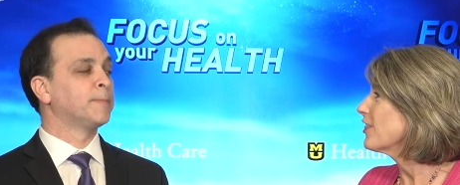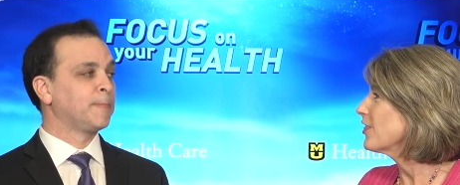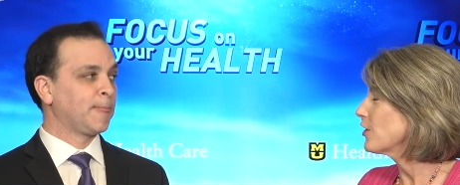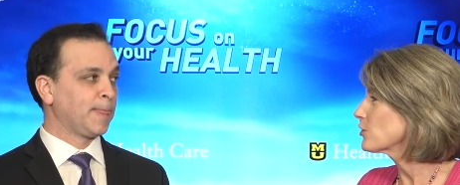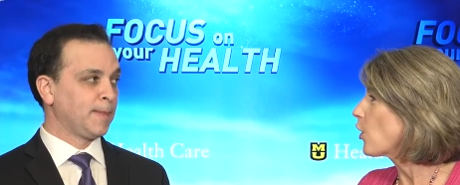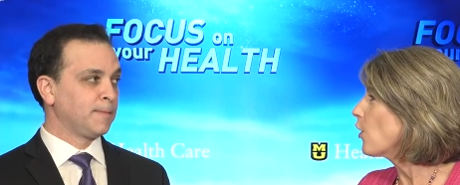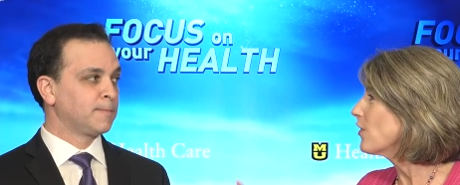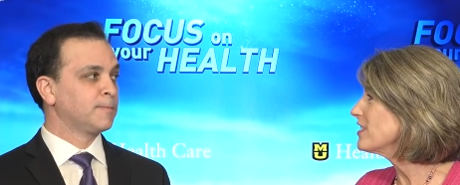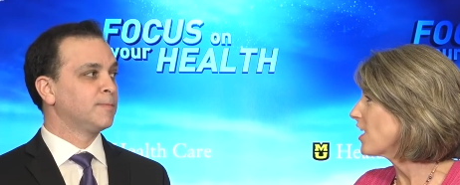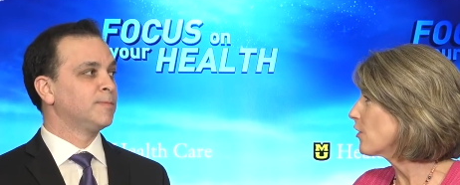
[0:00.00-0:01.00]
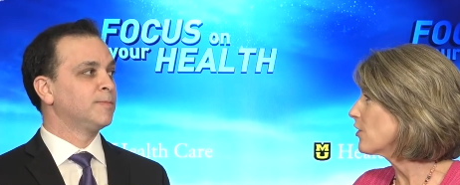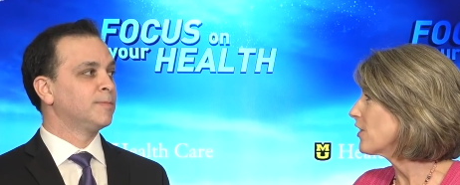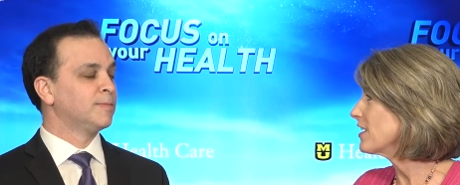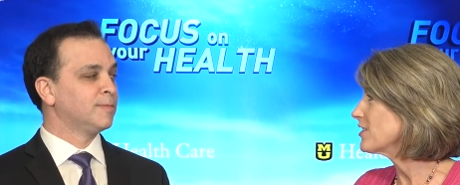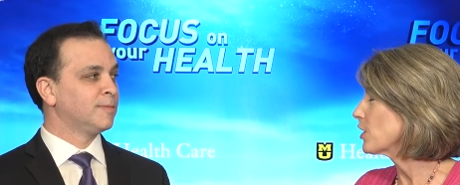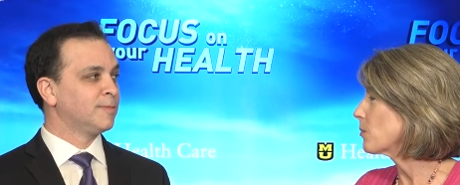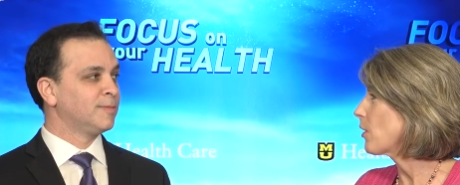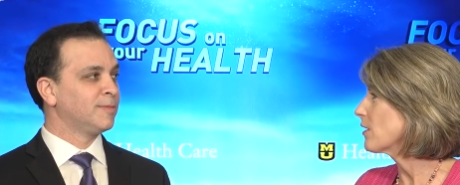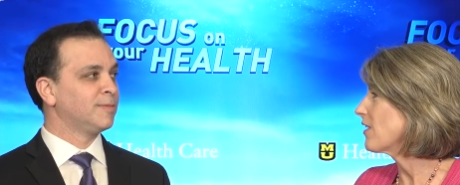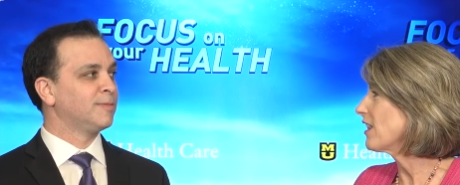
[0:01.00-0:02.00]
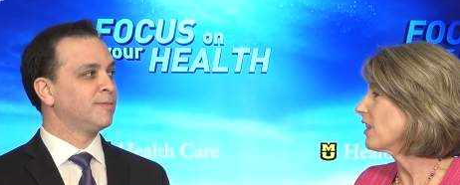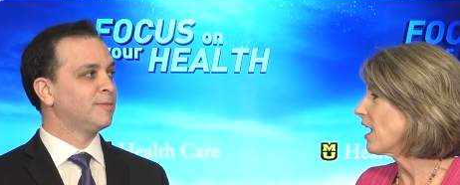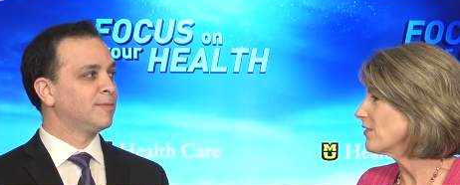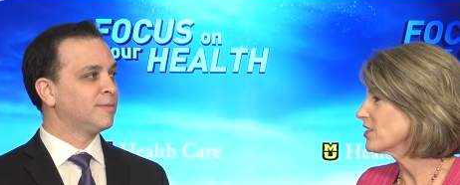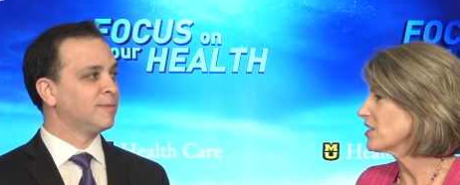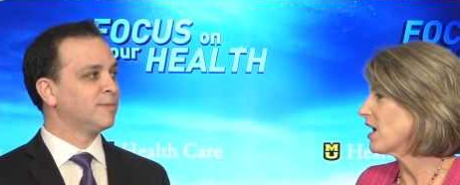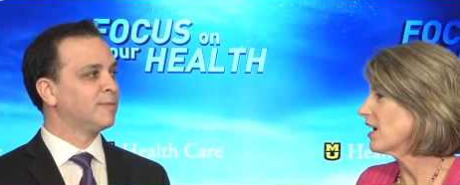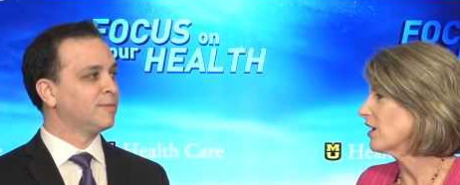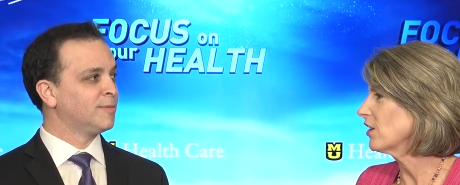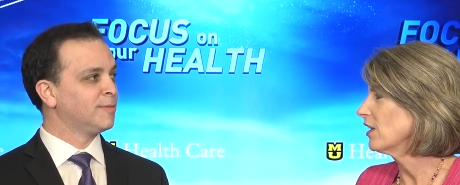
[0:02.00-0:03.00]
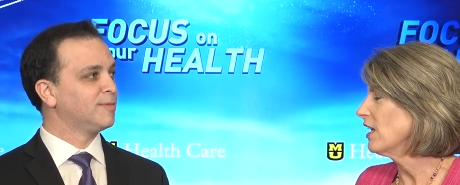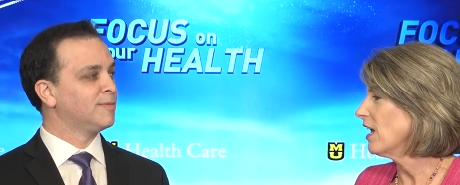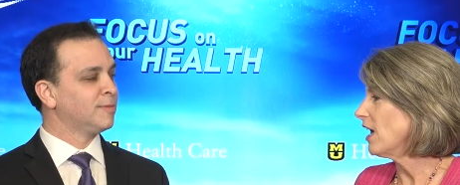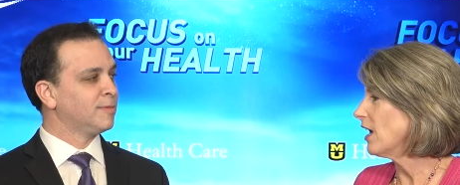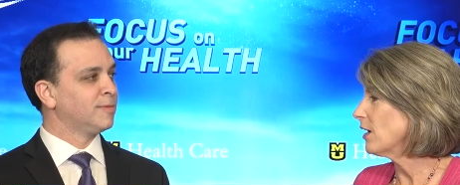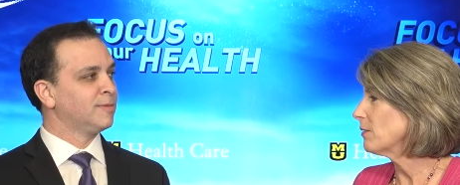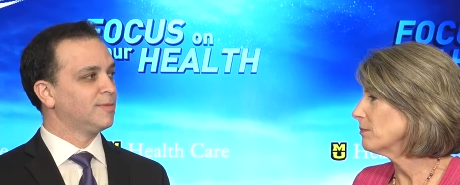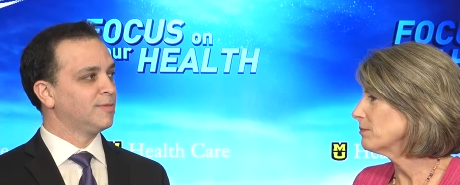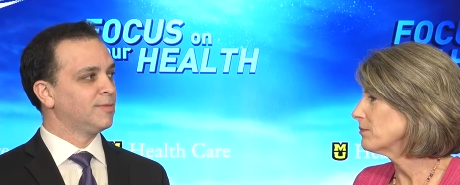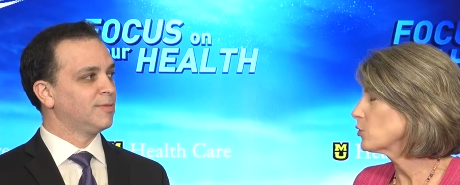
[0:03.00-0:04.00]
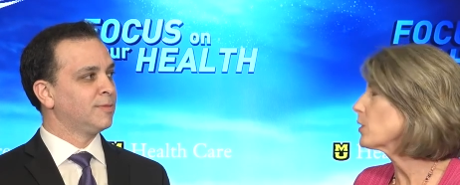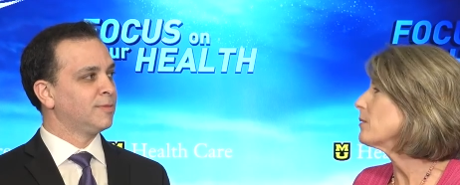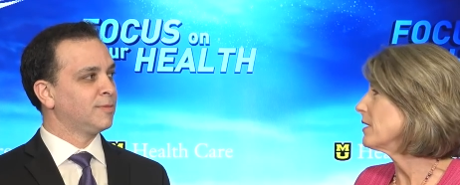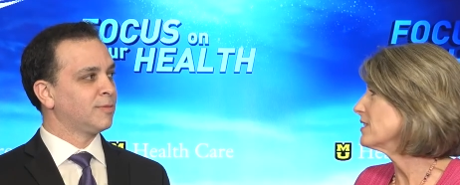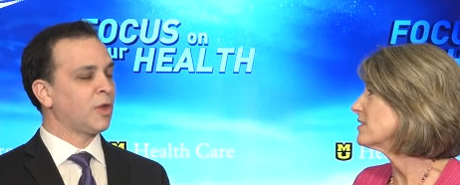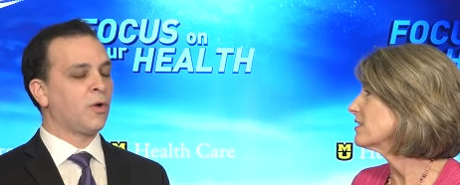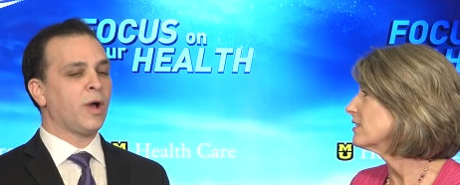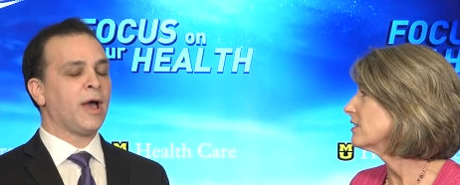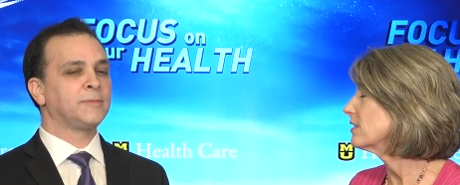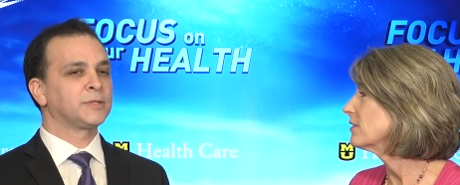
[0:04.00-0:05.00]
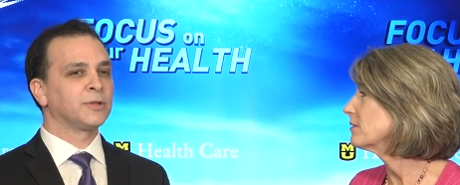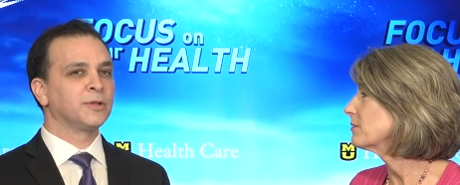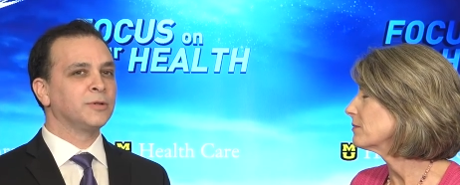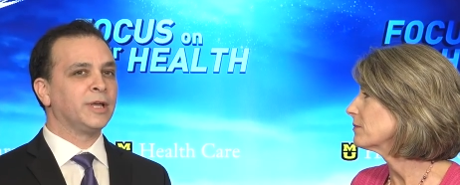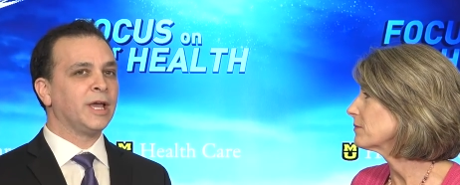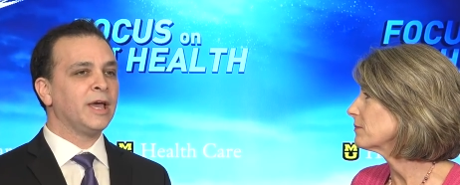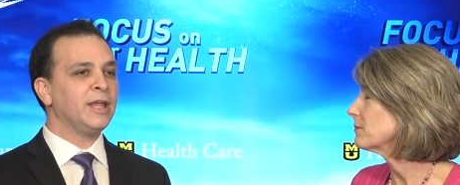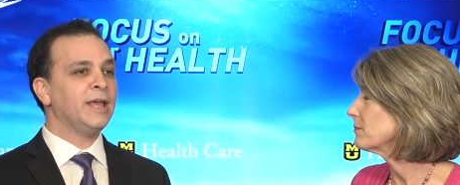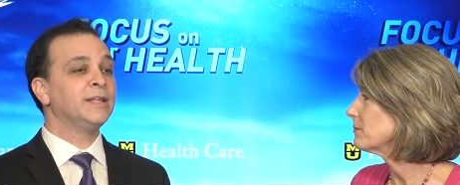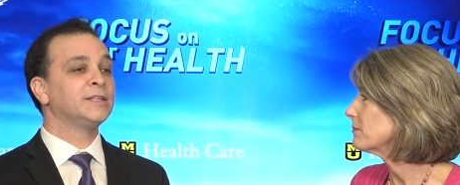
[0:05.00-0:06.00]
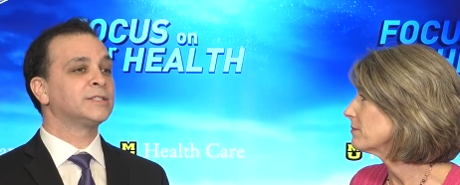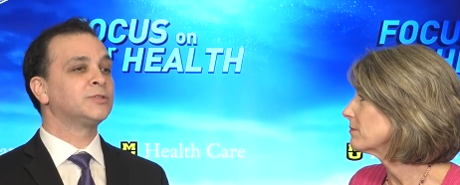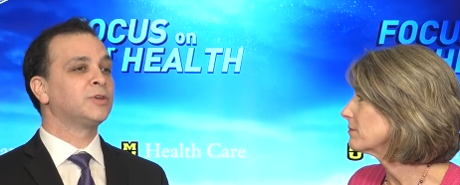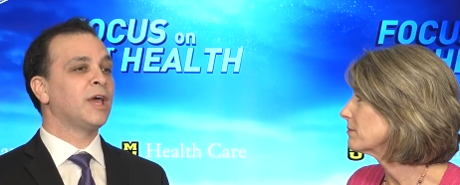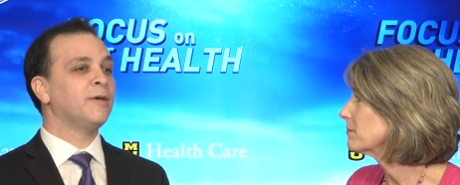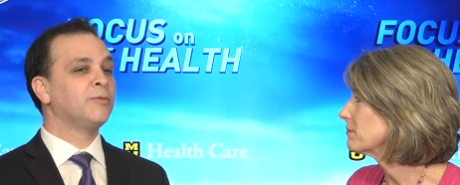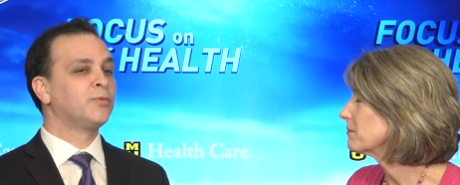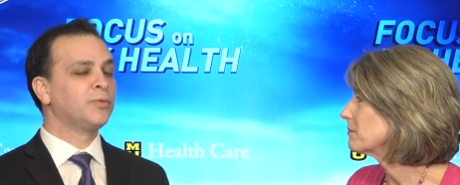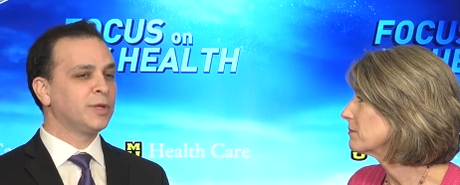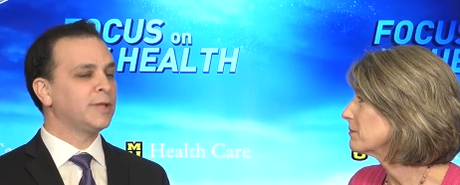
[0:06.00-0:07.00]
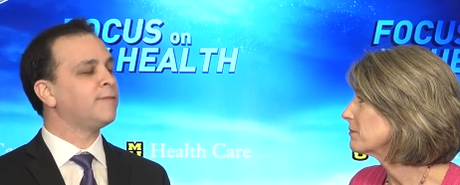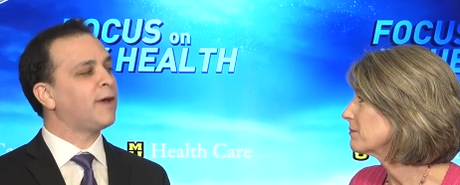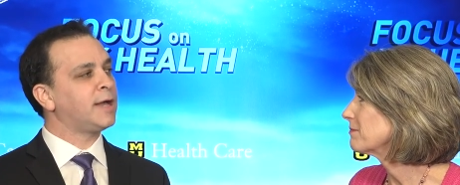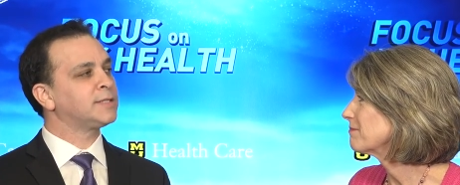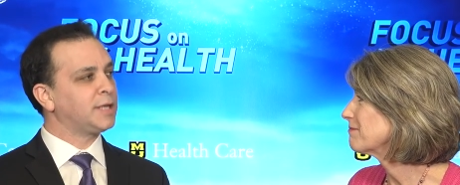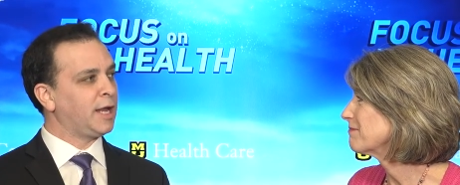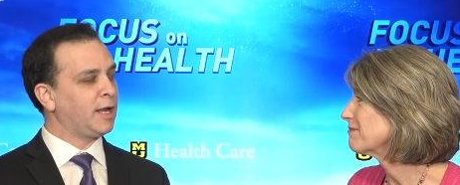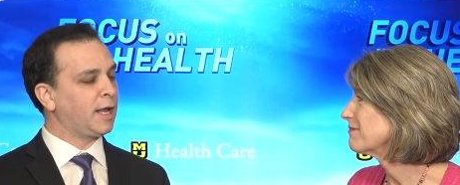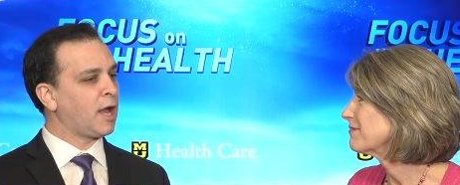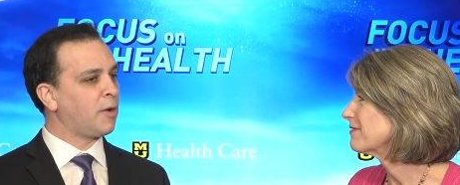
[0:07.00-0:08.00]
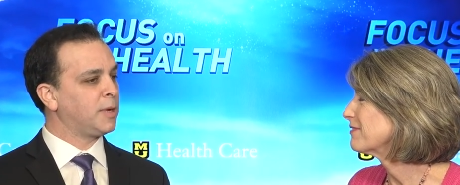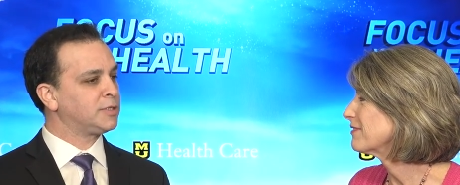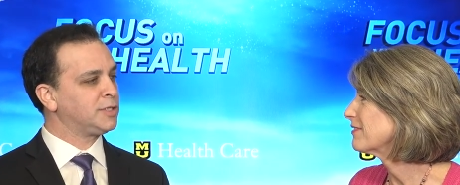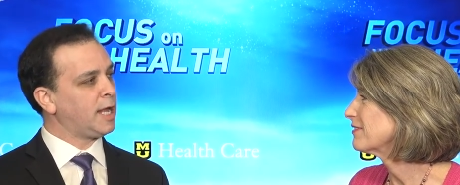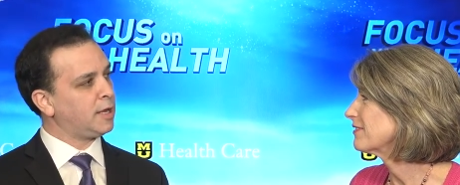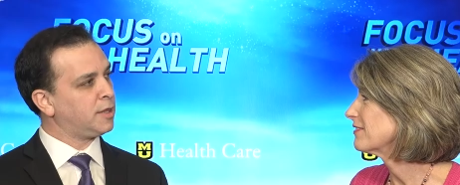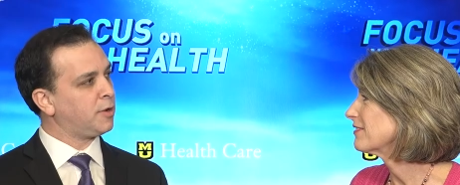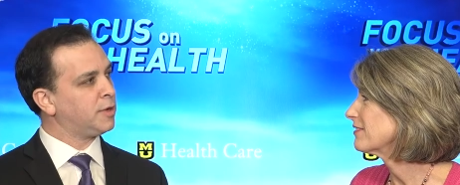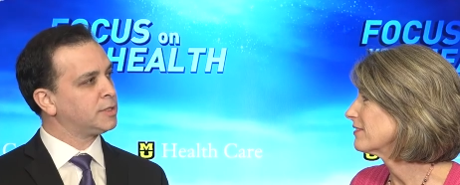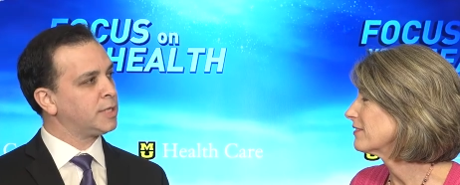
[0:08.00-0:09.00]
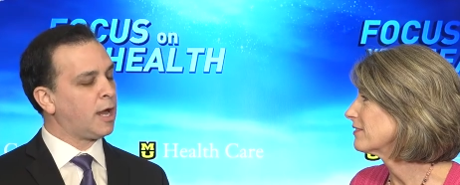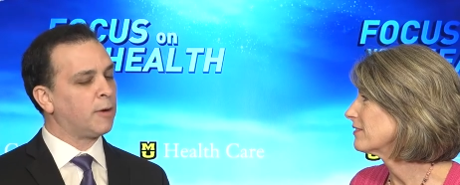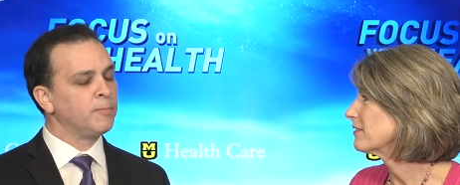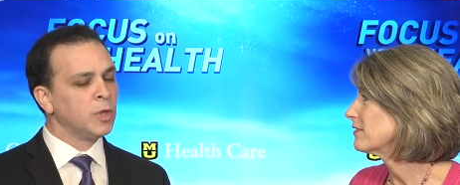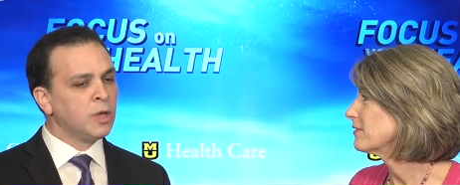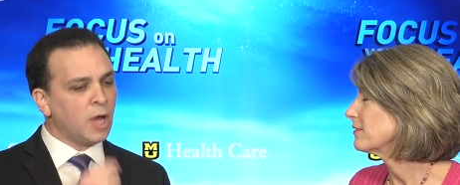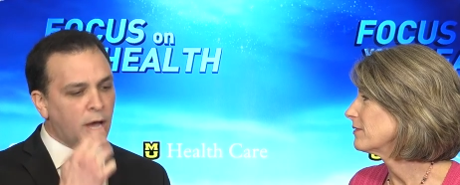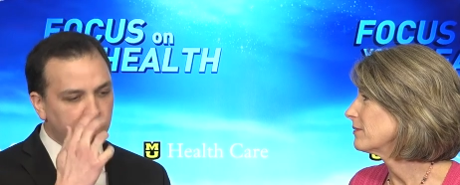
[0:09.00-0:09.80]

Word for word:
Speaker 1: There's all these other things that are part of that lifestyle um, treatment.
Speaker 2: Oh, absolutely. It is really fascinating how much data there is now. Uh,